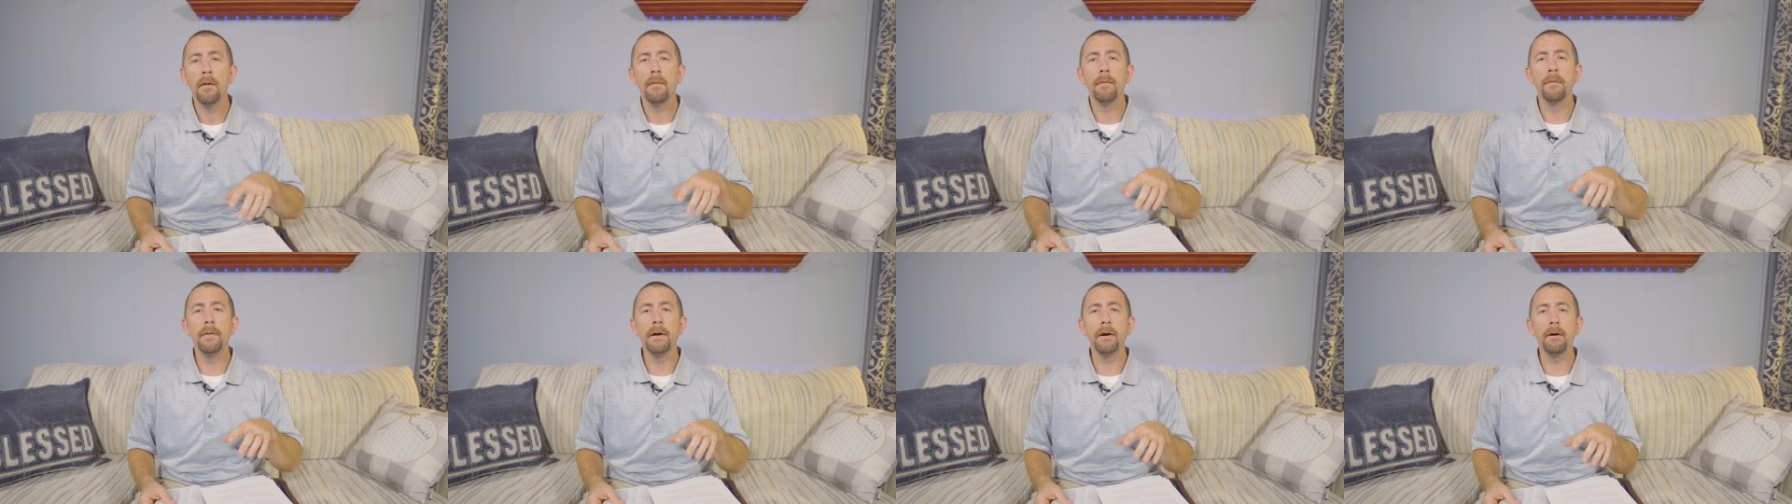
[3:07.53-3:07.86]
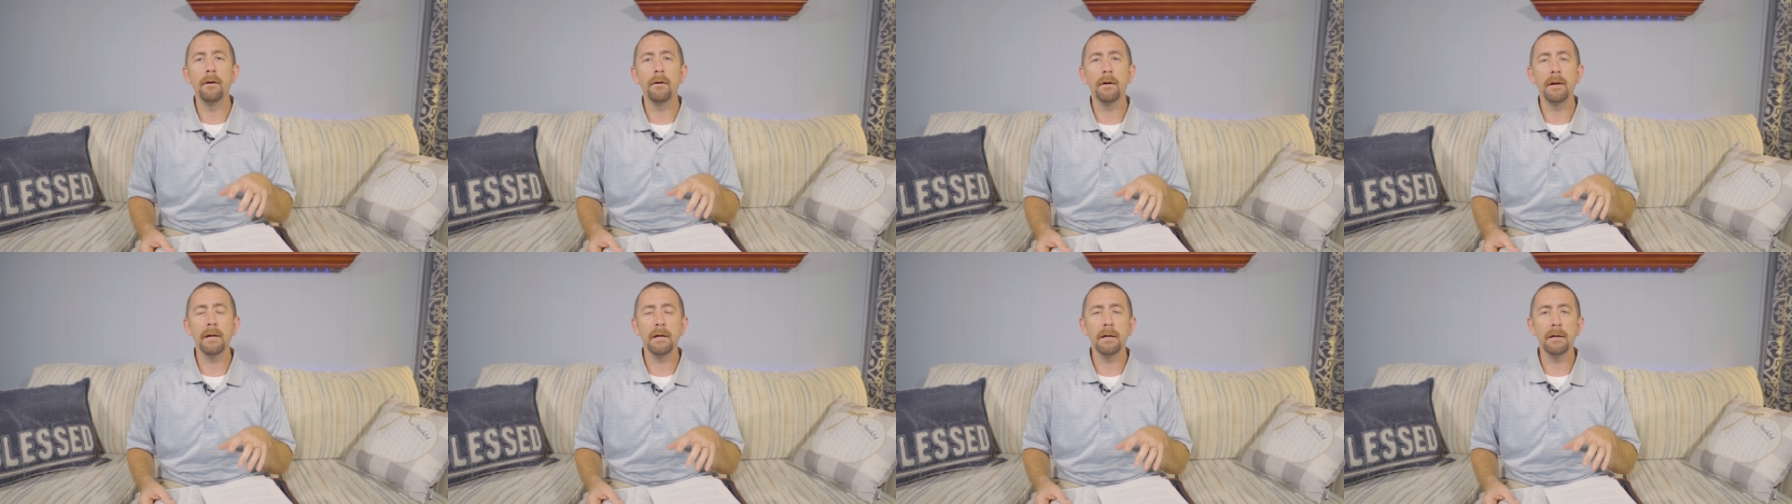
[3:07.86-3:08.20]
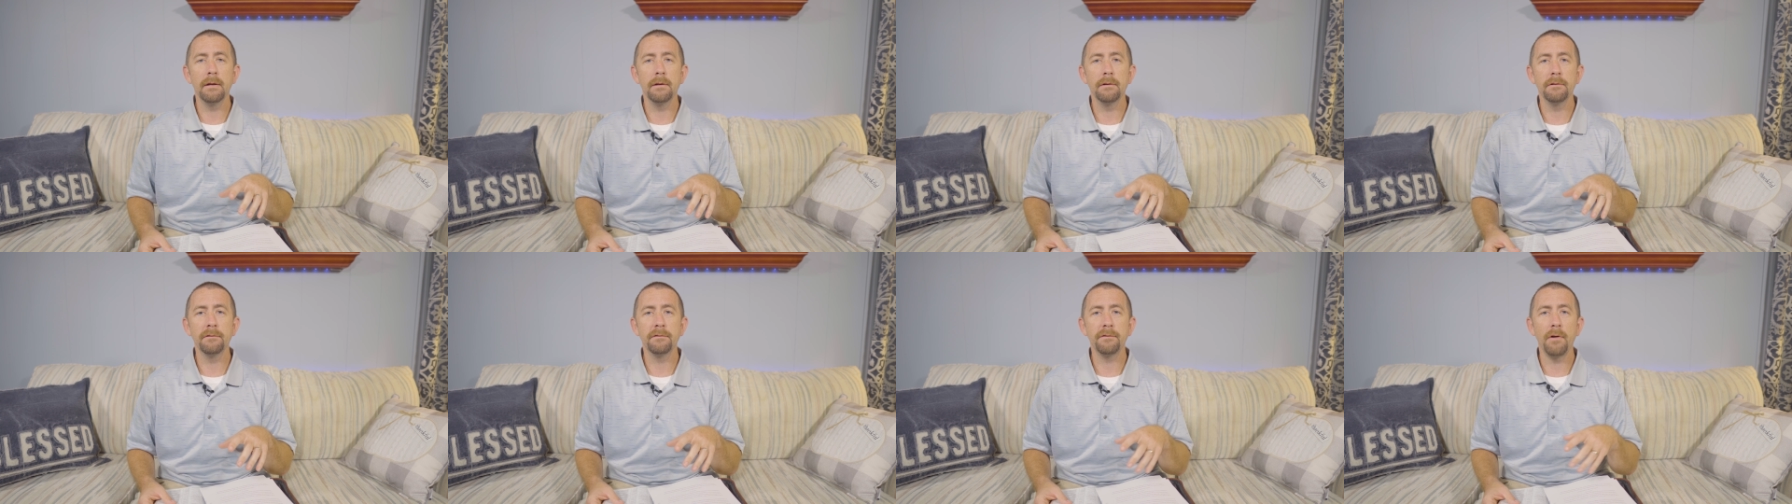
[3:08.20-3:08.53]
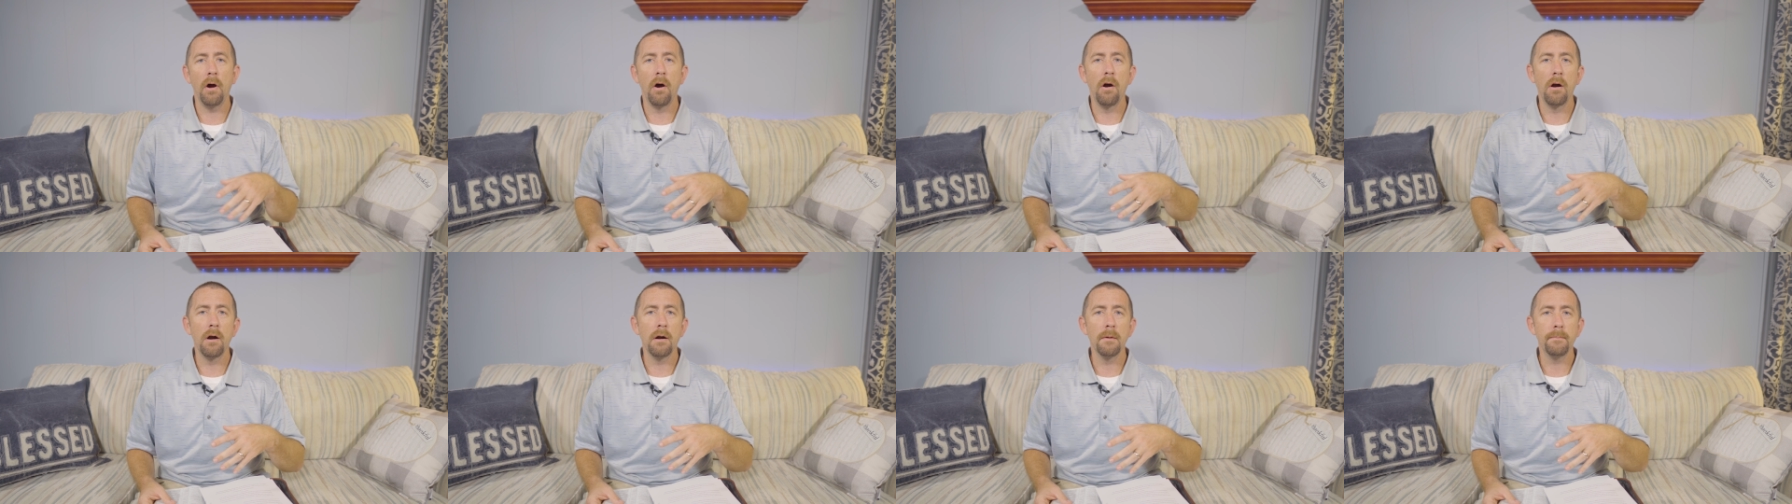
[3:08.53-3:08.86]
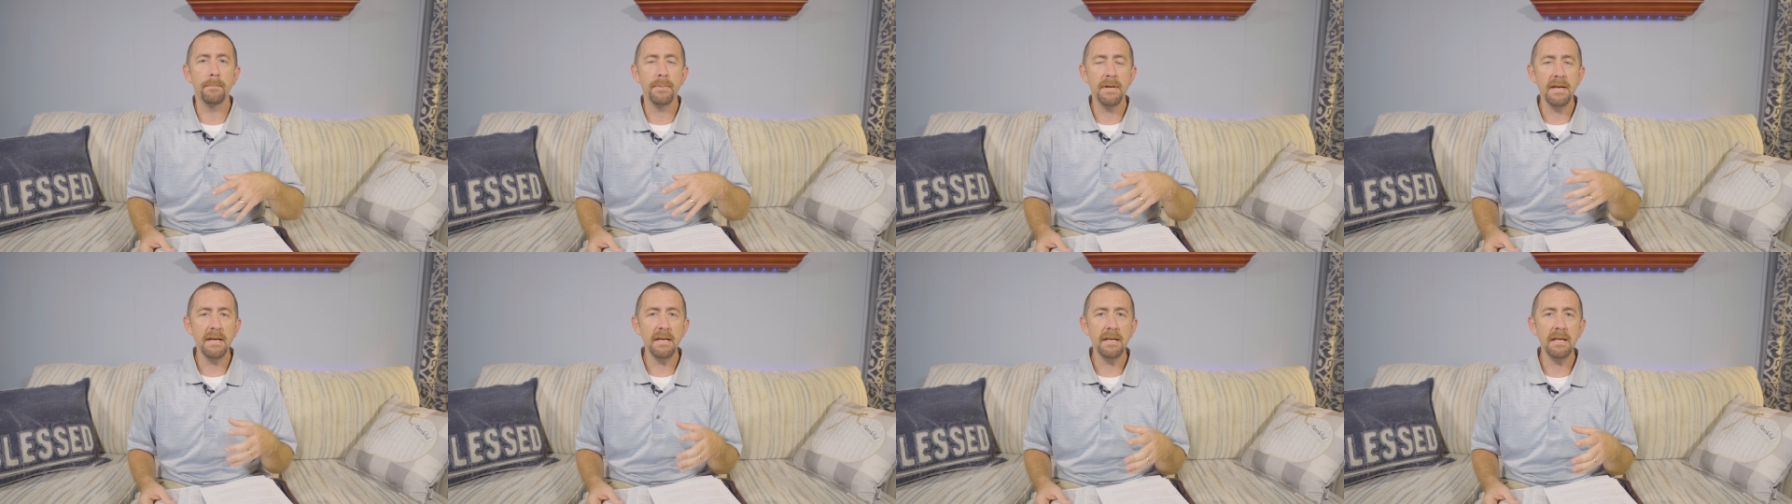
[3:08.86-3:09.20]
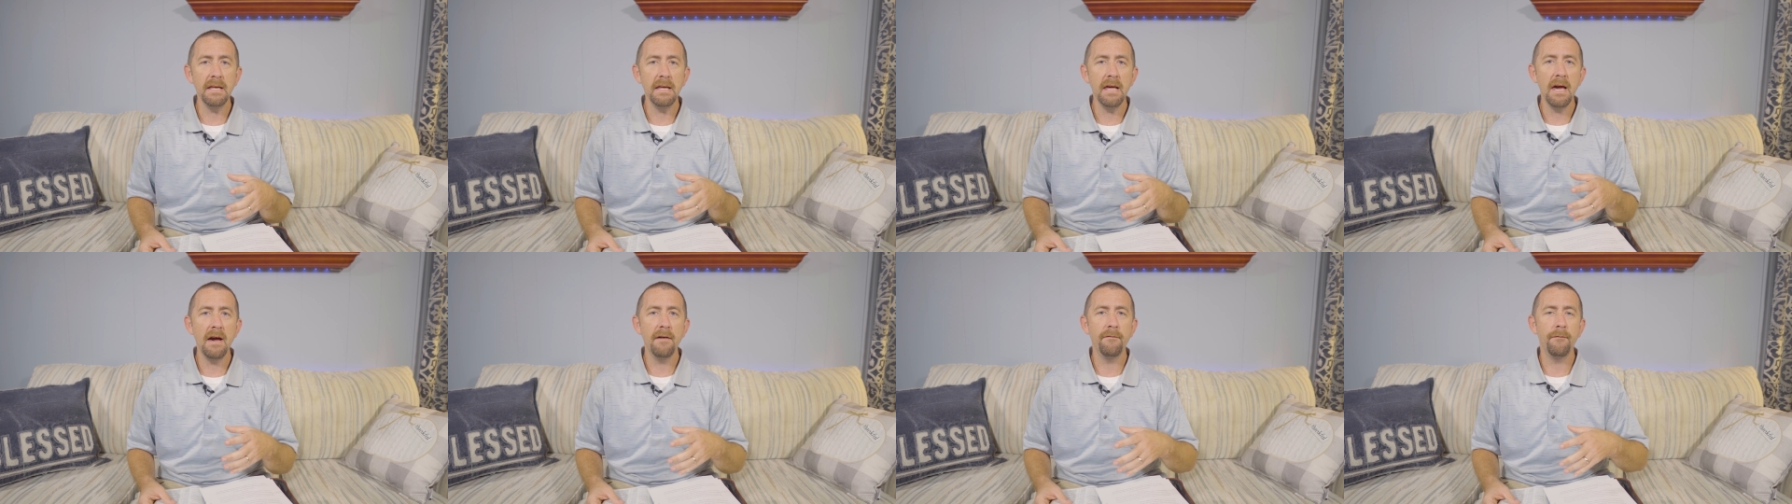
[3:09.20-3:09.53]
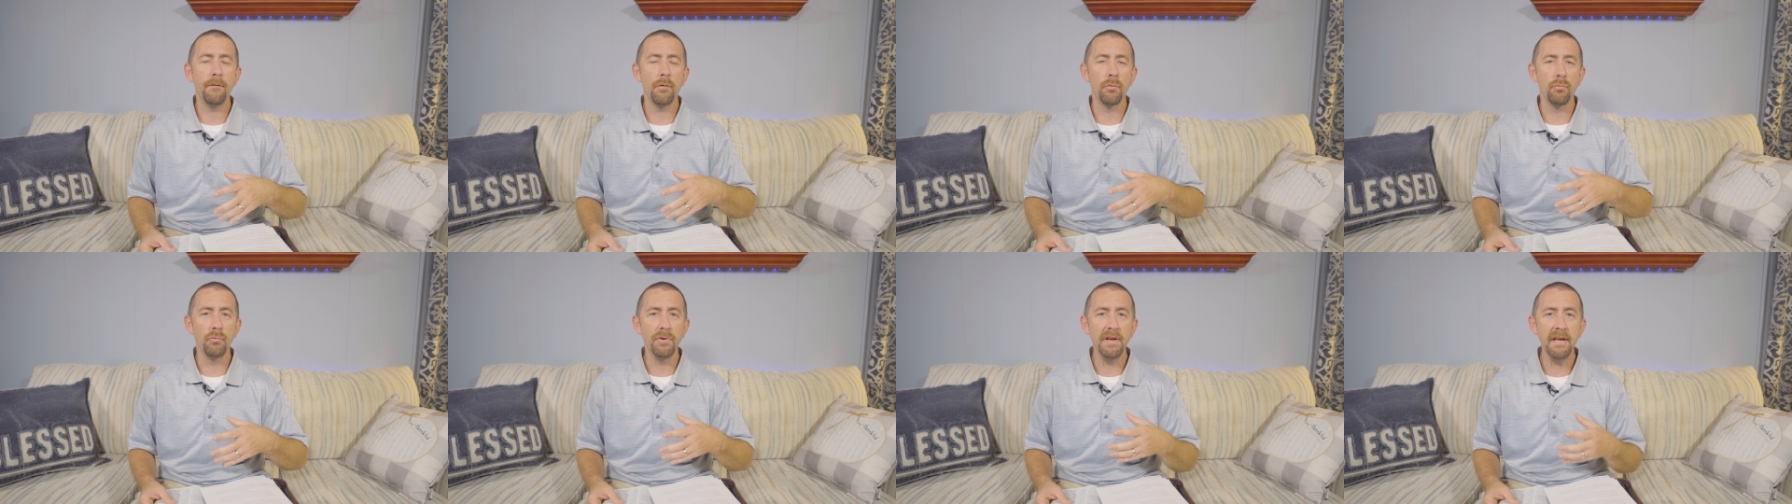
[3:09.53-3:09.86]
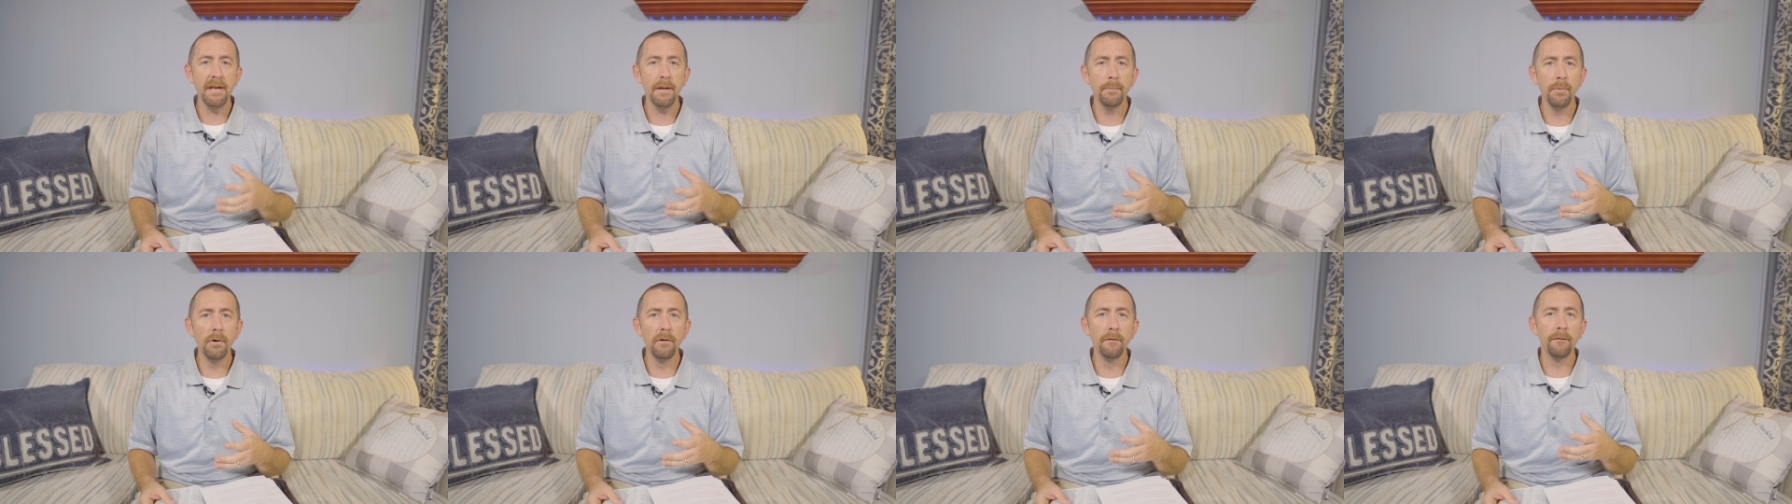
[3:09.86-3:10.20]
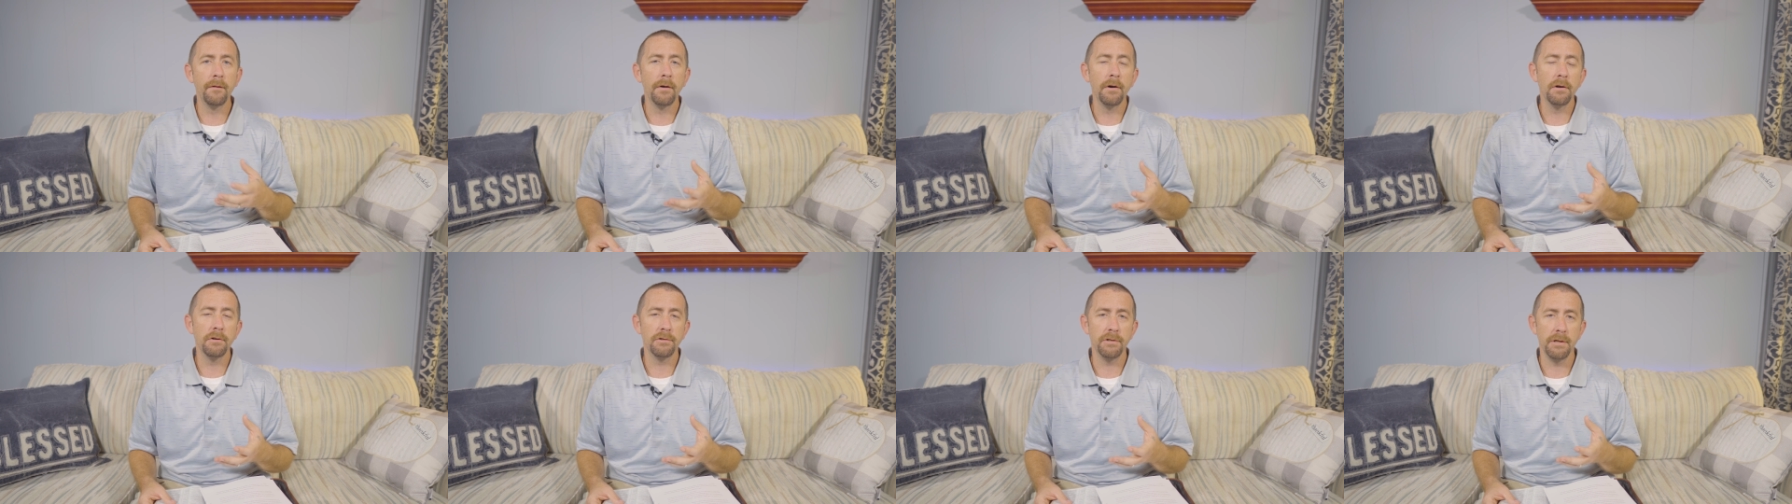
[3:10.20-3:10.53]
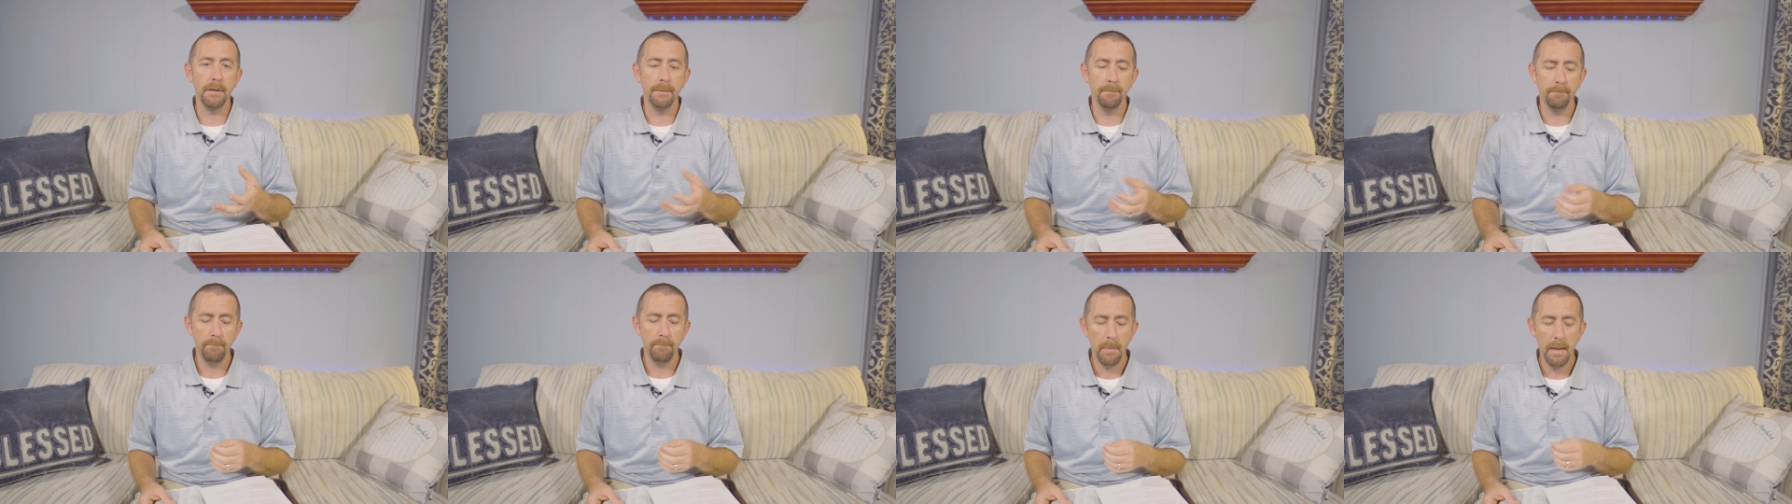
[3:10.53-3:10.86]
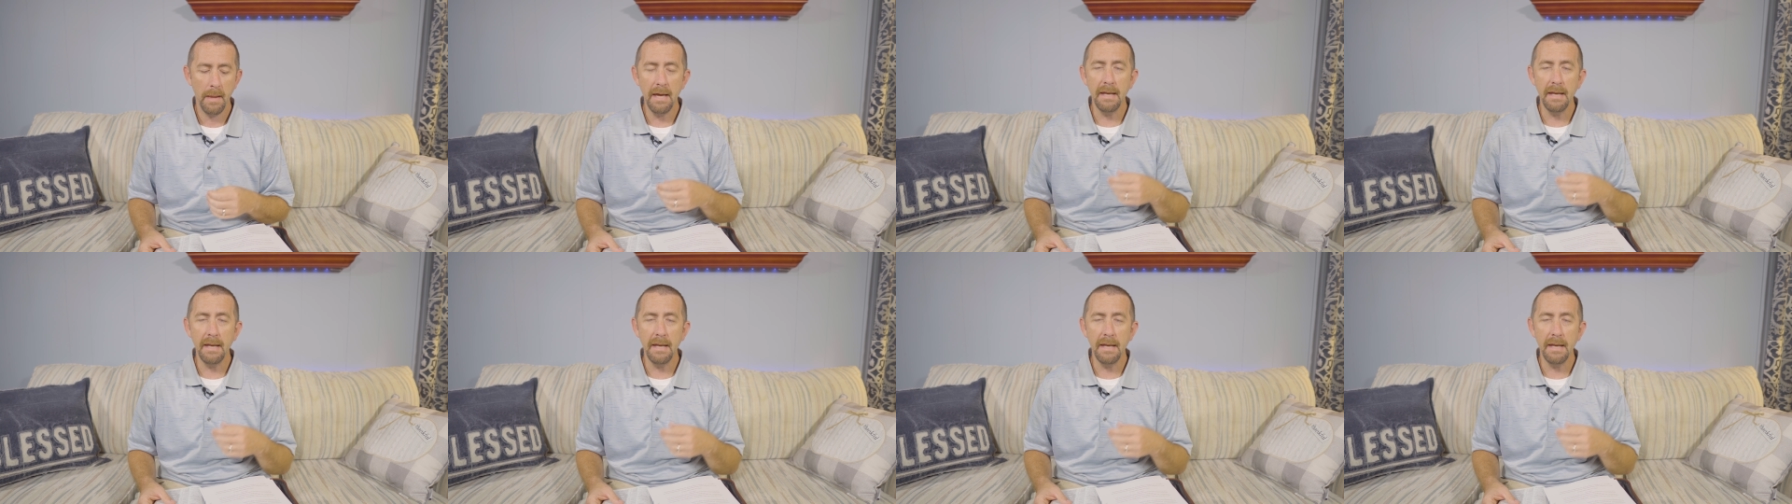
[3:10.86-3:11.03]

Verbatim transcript: there is our PDF readable version.